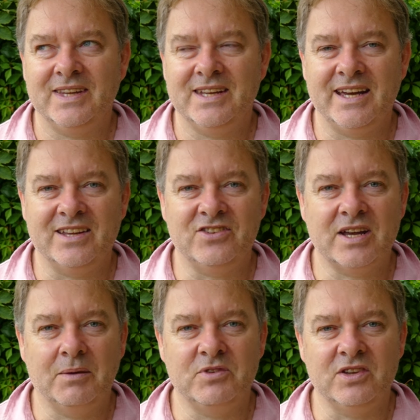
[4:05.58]
yeah, it's
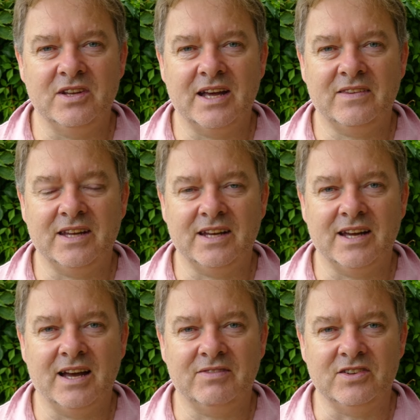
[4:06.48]
come to nothing
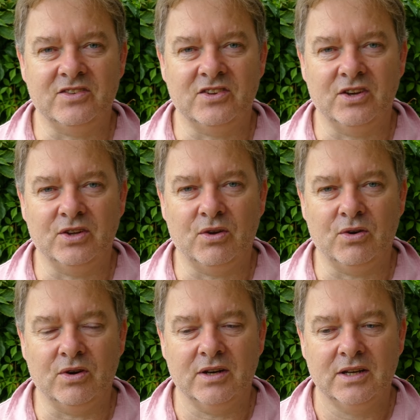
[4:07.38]
after so long.